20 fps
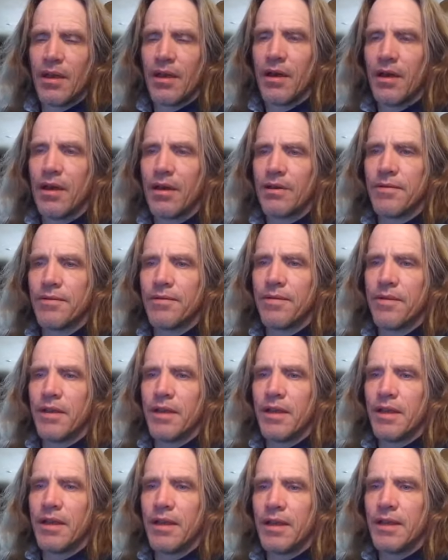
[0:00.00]
of
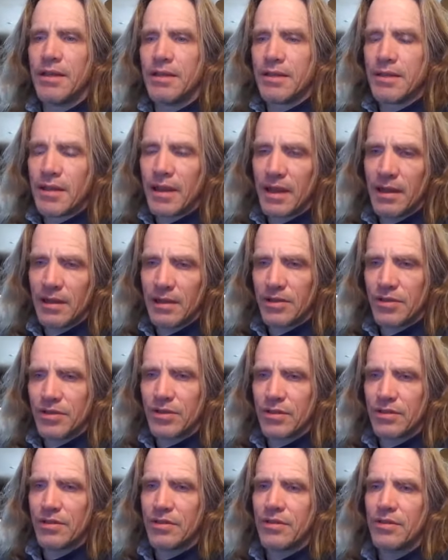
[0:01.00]

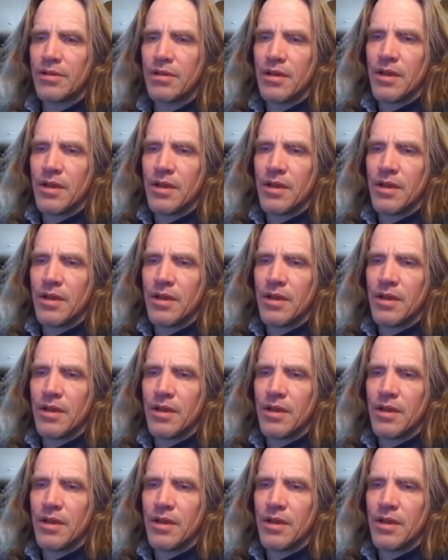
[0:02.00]
intelligent,